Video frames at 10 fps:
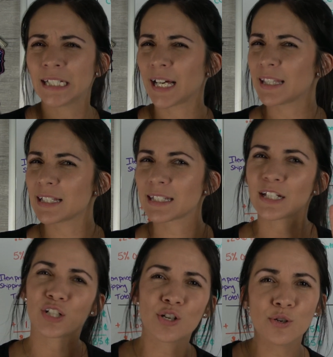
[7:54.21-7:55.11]
I think it's
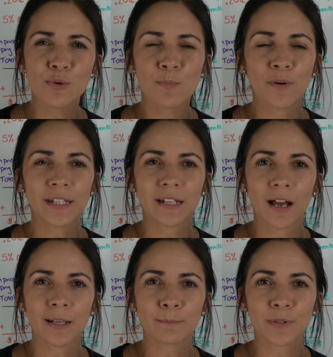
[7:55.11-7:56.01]
like
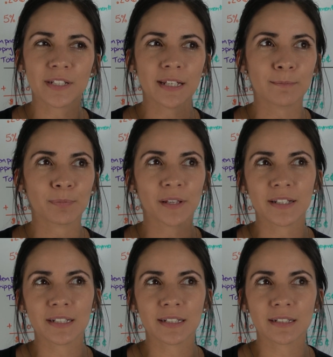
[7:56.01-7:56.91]
2.9%
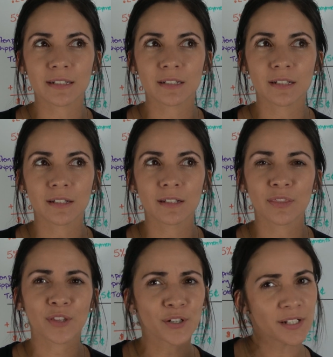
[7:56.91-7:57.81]
plus
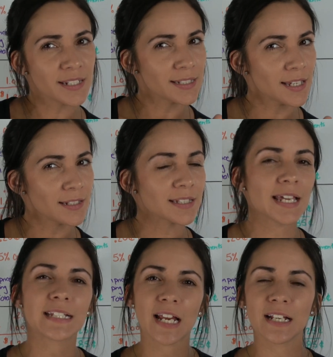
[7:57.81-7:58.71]
30 cents.
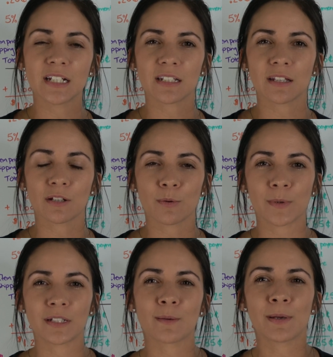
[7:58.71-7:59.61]
It changes a little
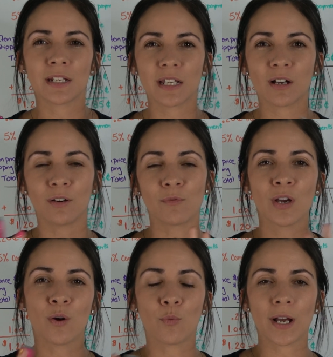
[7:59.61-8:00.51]
bit depending on
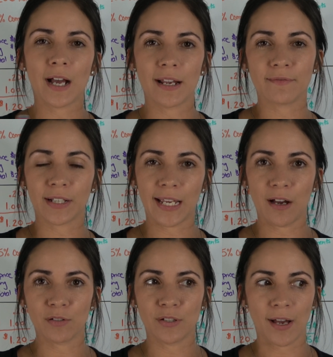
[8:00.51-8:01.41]
what kind of
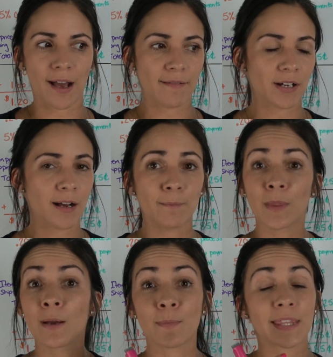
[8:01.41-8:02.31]
account you have.
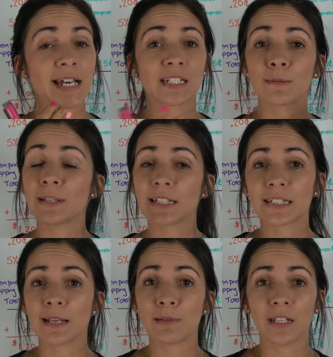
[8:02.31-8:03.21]
But that's gonna be the
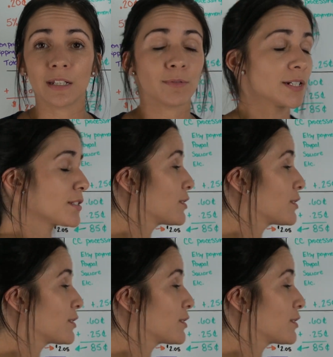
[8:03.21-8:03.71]
same anywhere.